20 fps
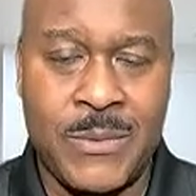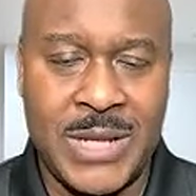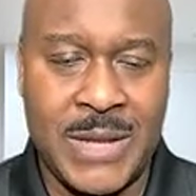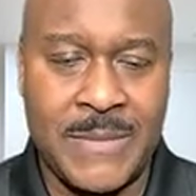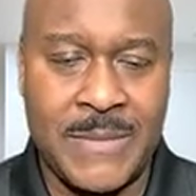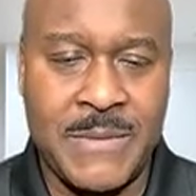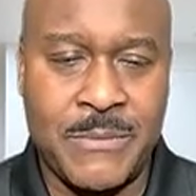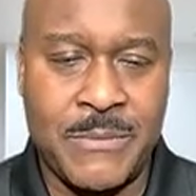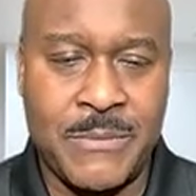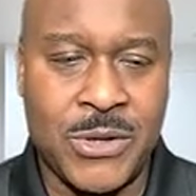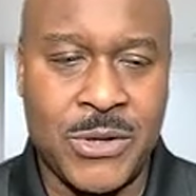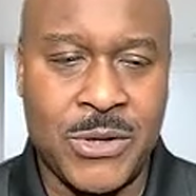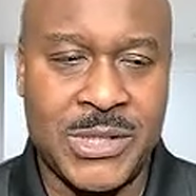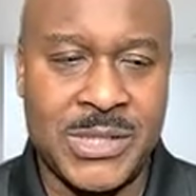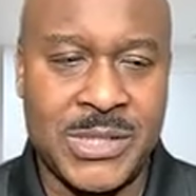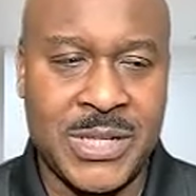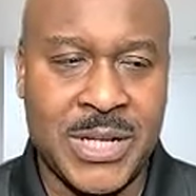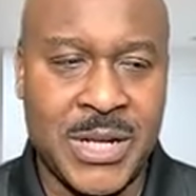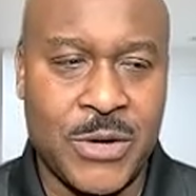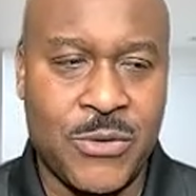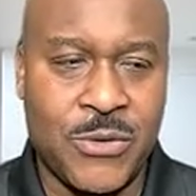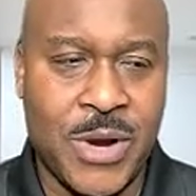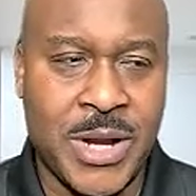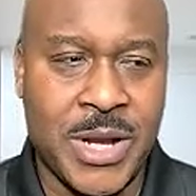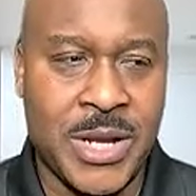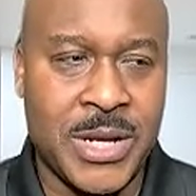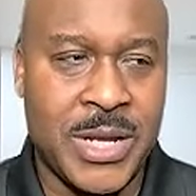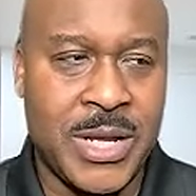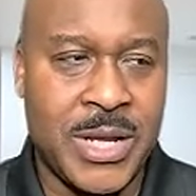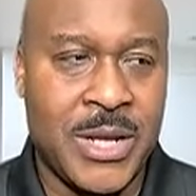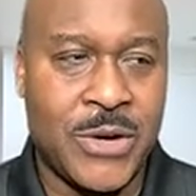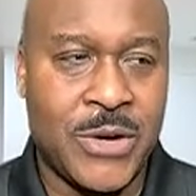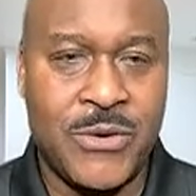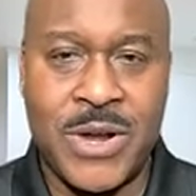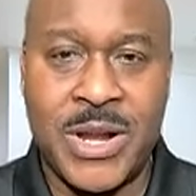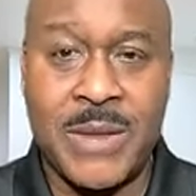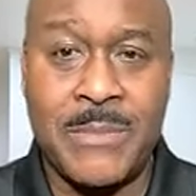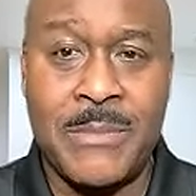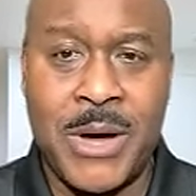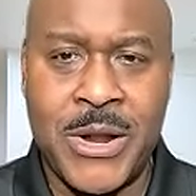Would they be purchasing credit
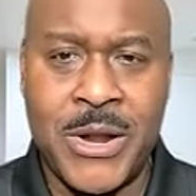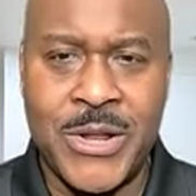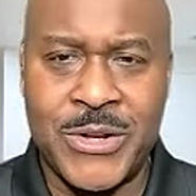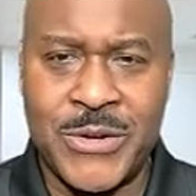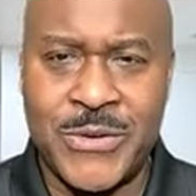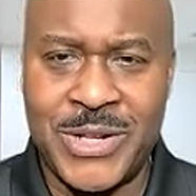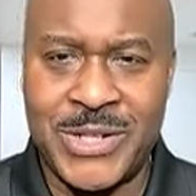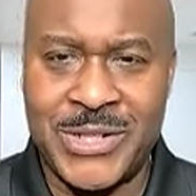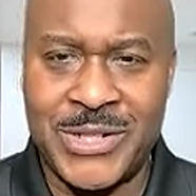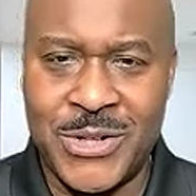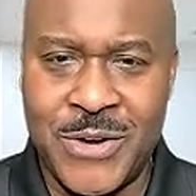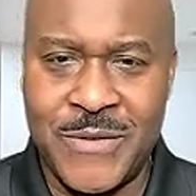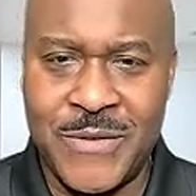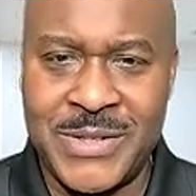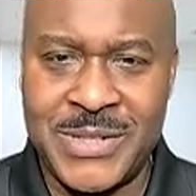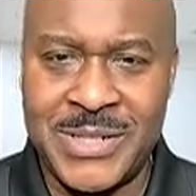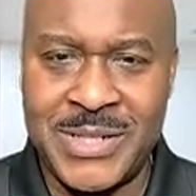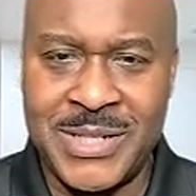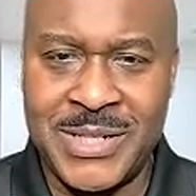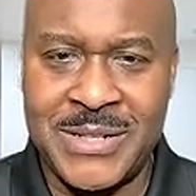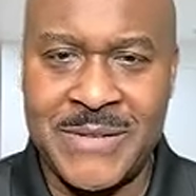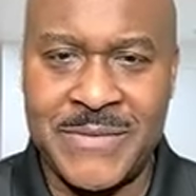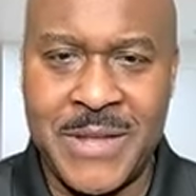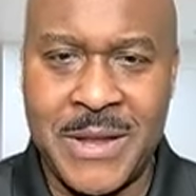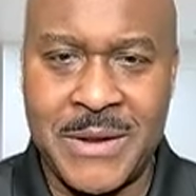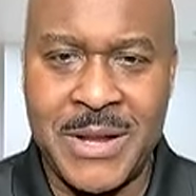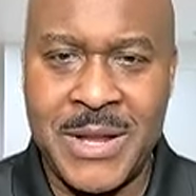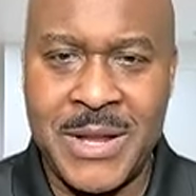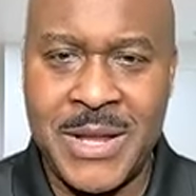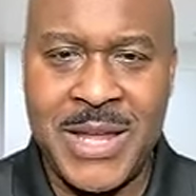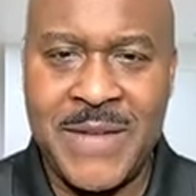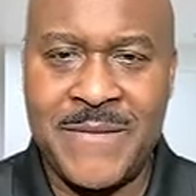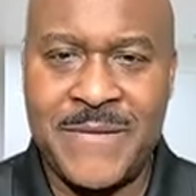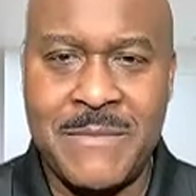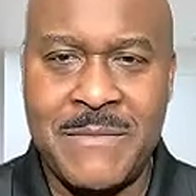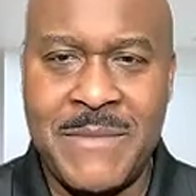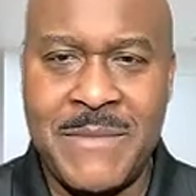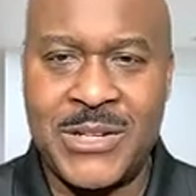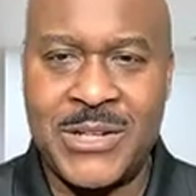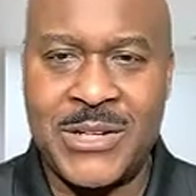monitoring services if the
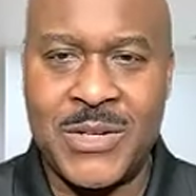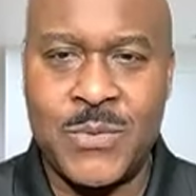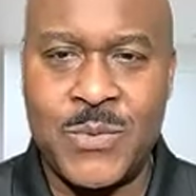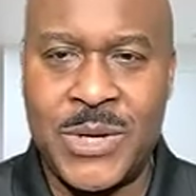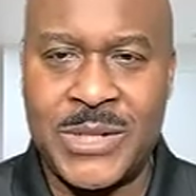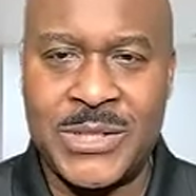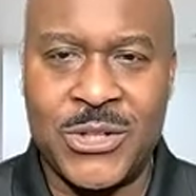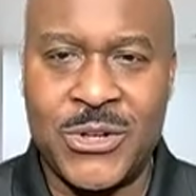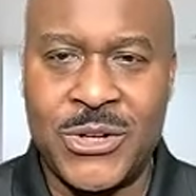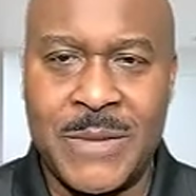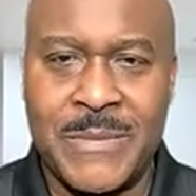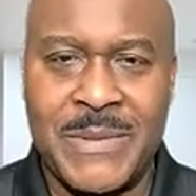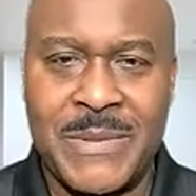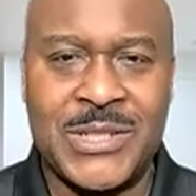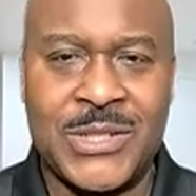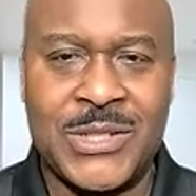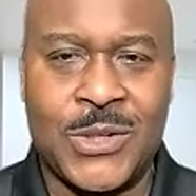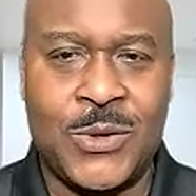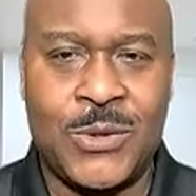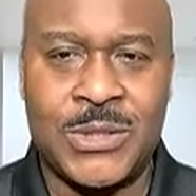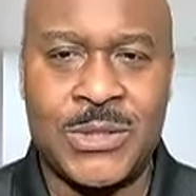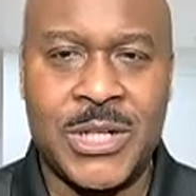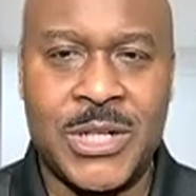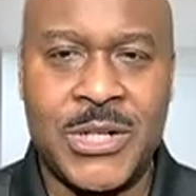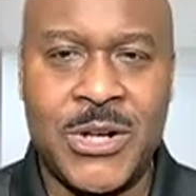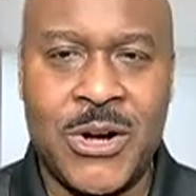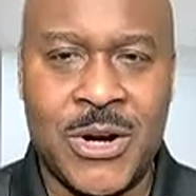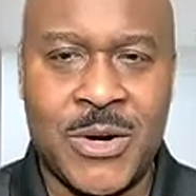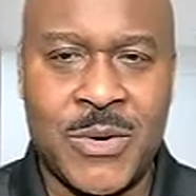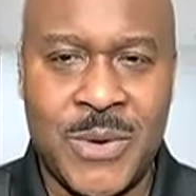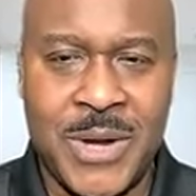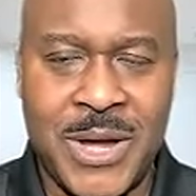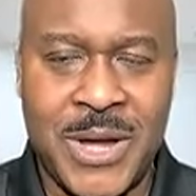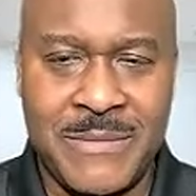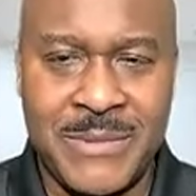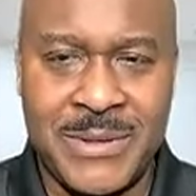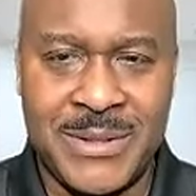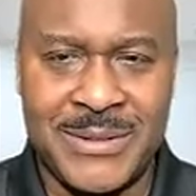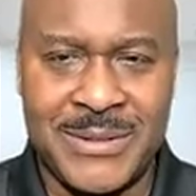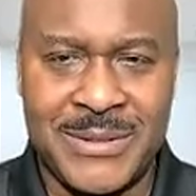information wasn't going to be sold to the dark
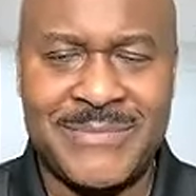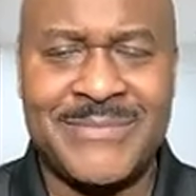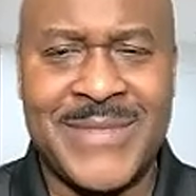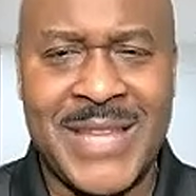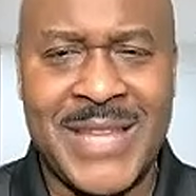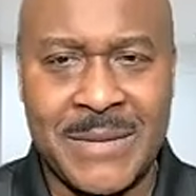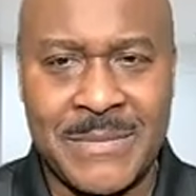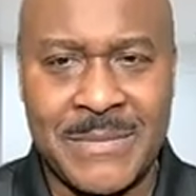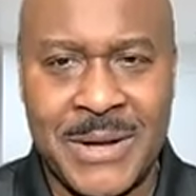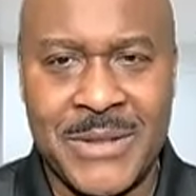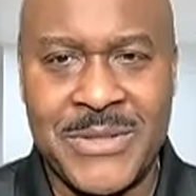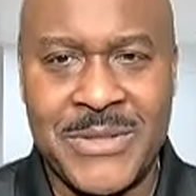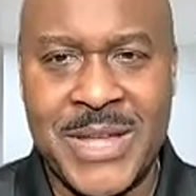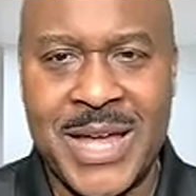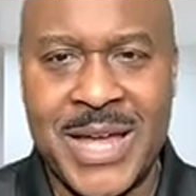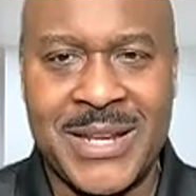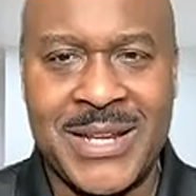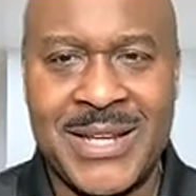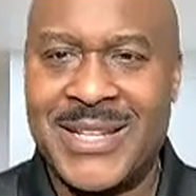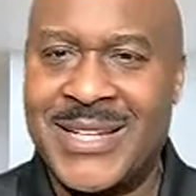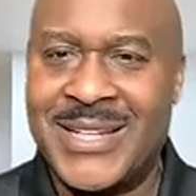web? Think about that.